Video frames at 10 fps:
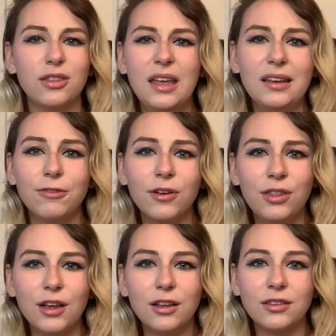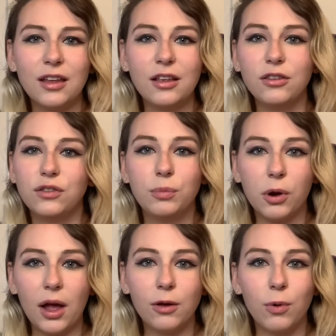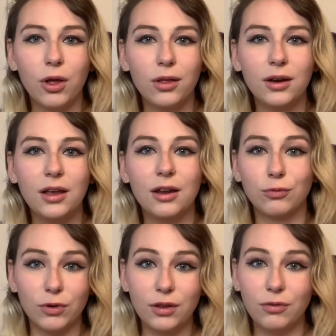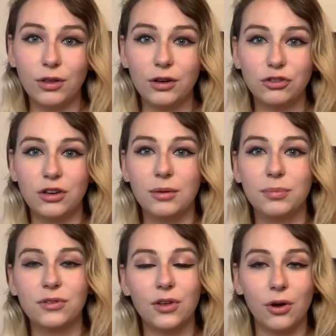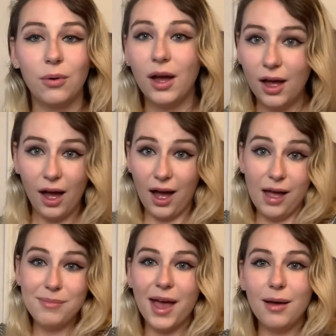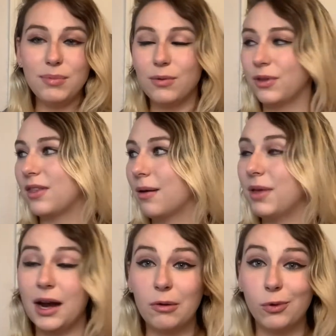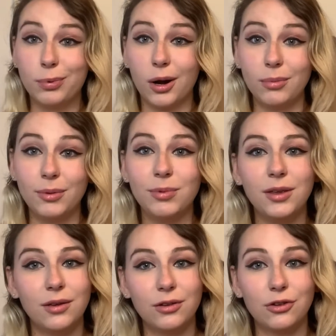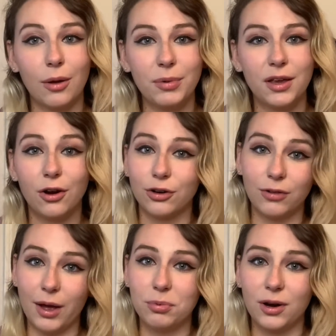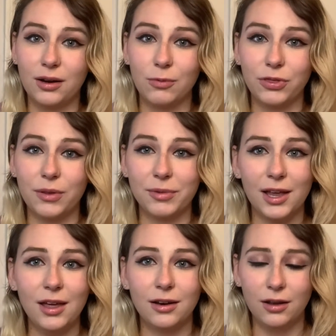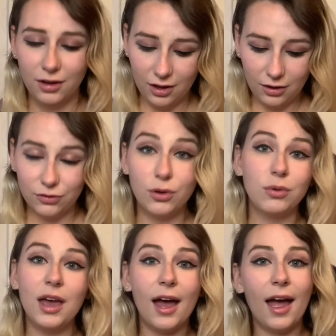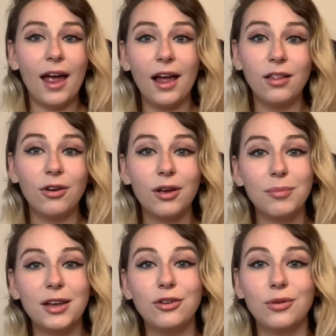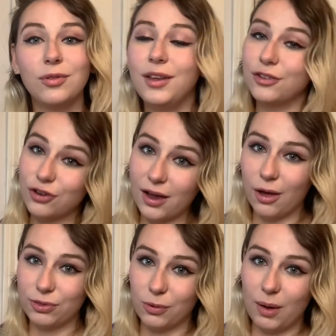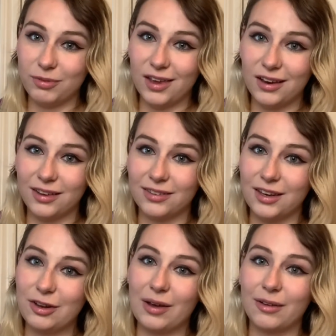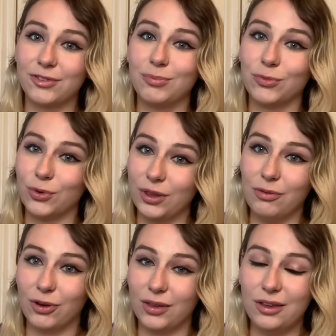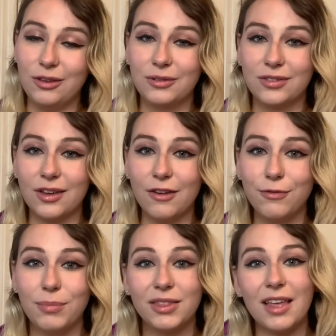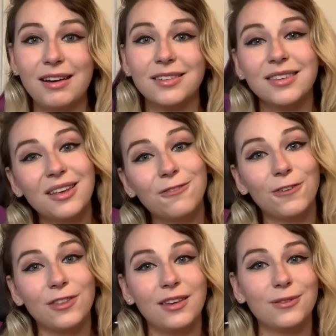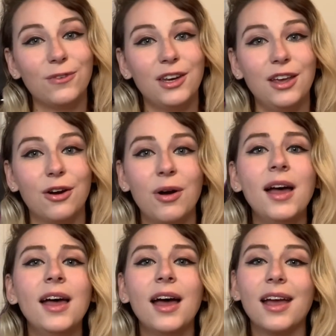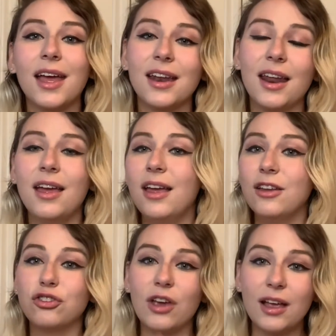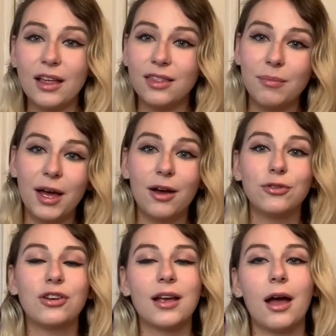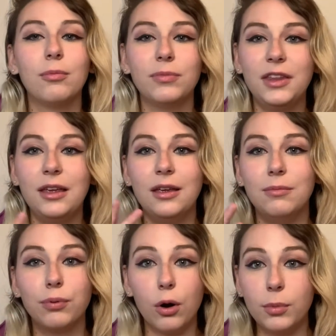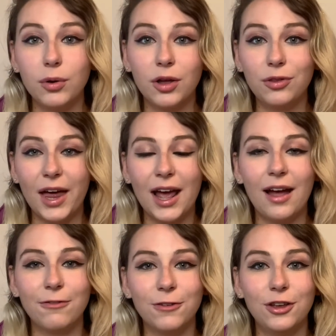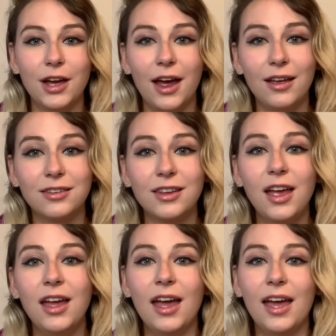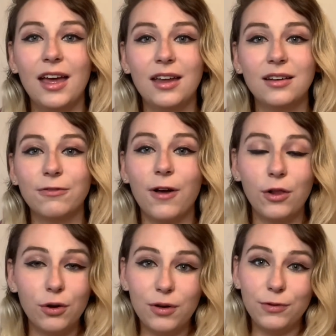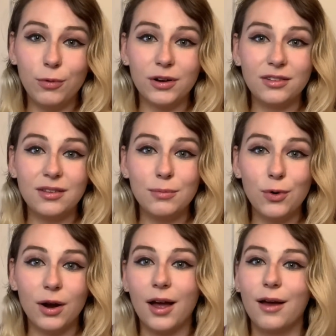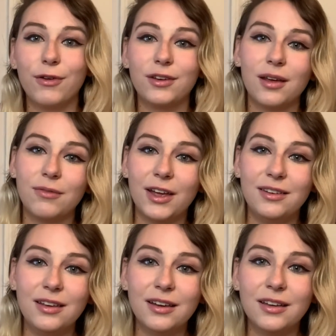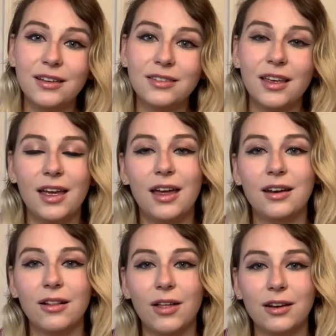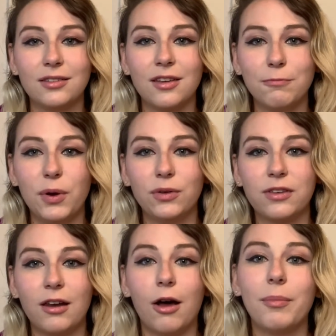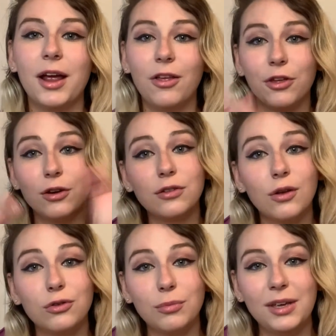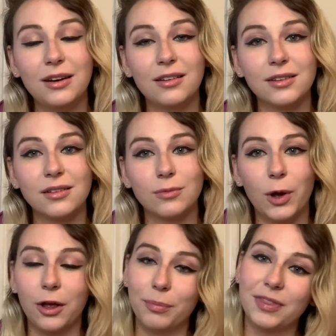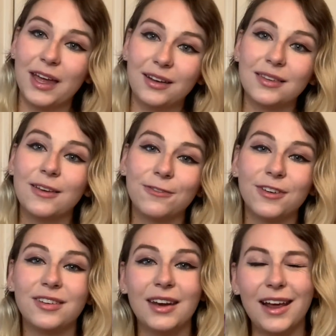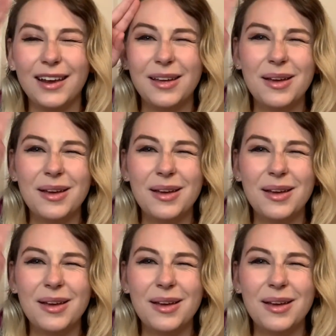everything is like super high quality and really, really cheap. So I'm happy with them, and I will probably be shopping or collaborating with them again. So yeah, I highly recommend you at least check out their website because they do have some really, really cute stuff. But is it for this video. Again, check them out, check out the promo code that I have for you guys, and follow if you want to see more. I have a ton of ideas and a lot of stuff posted on my other social medias as well, but that is it for today.